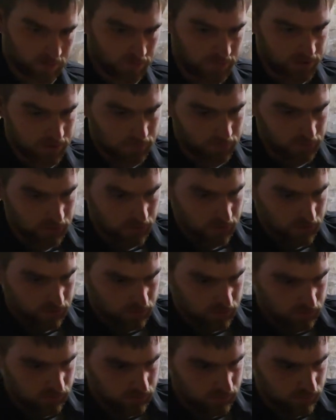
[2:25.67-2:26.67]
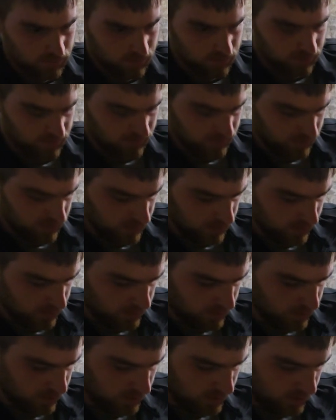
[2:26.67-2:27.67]
about right. Might make it down
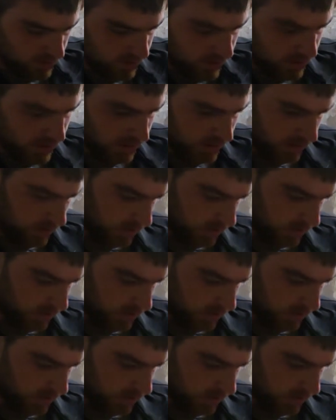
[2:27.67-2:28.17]
just a hair.